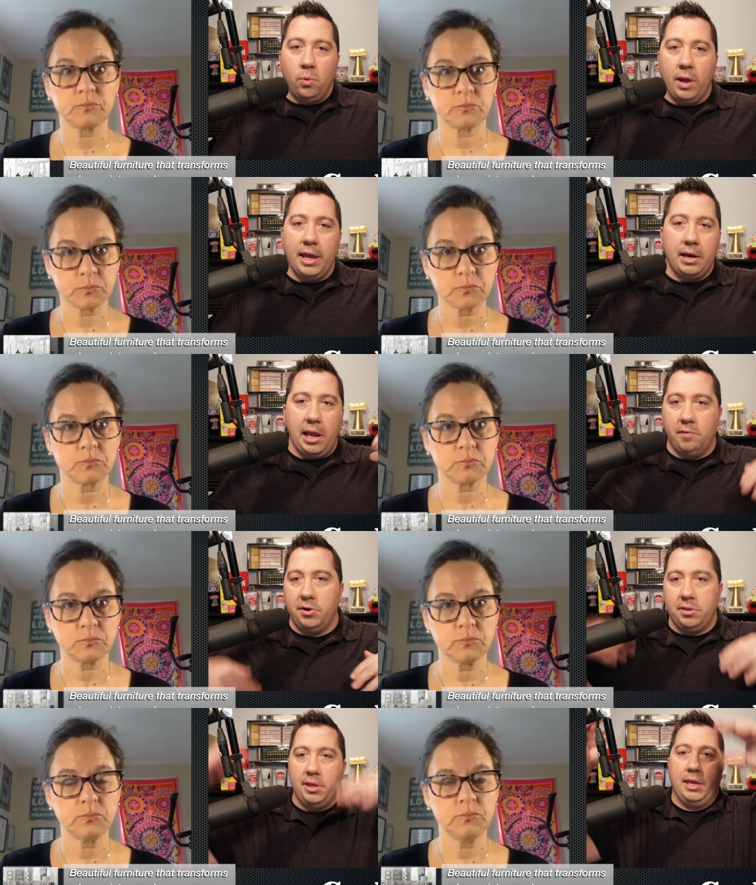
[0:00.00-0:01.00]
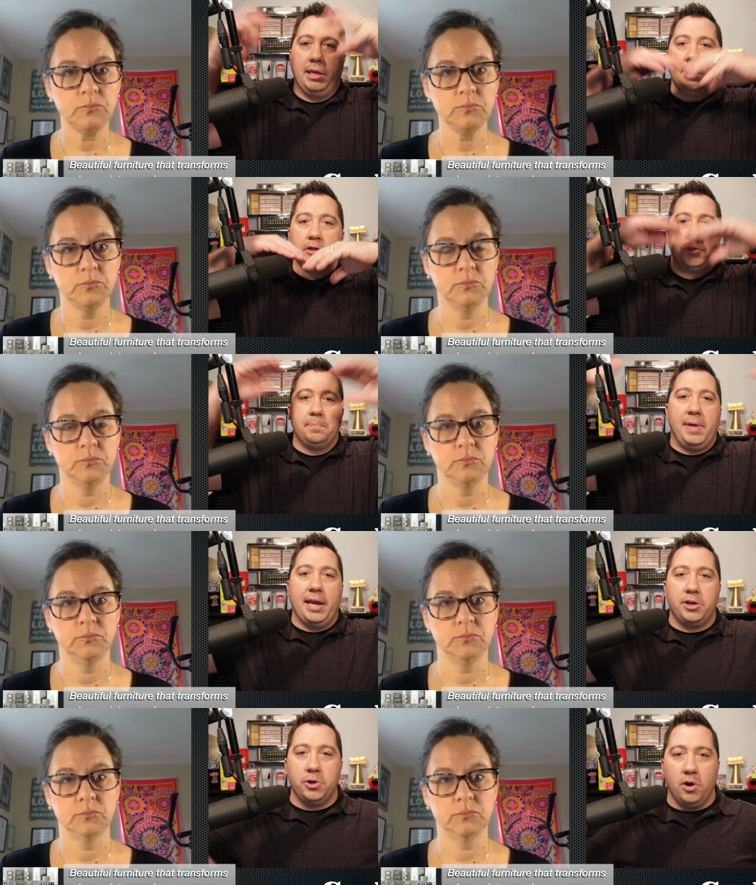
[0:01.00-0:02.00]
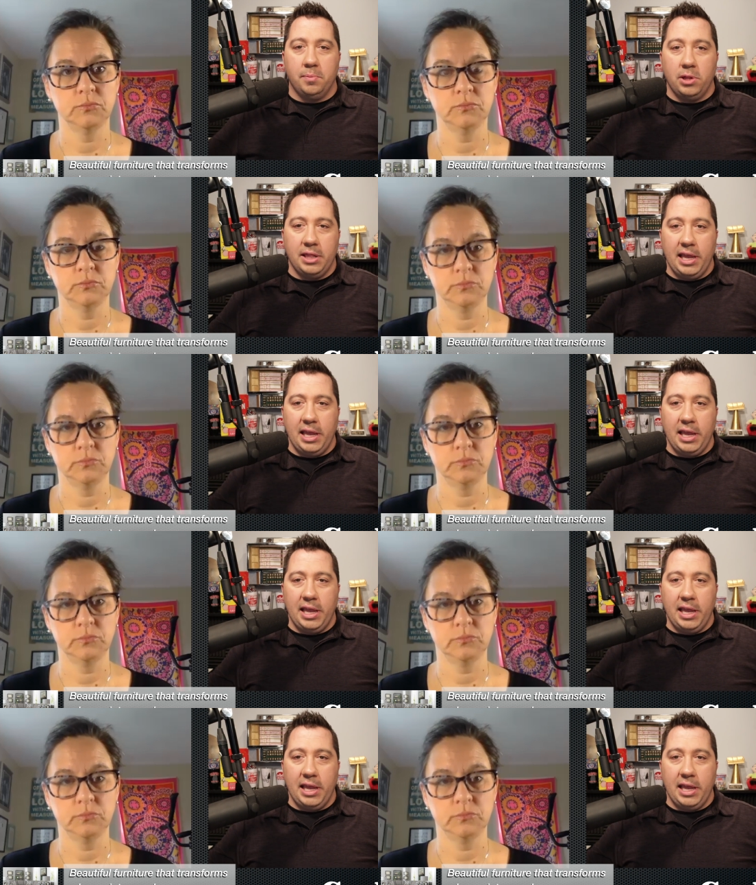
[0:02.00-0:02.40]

Speaker 1: When everything is back to normal,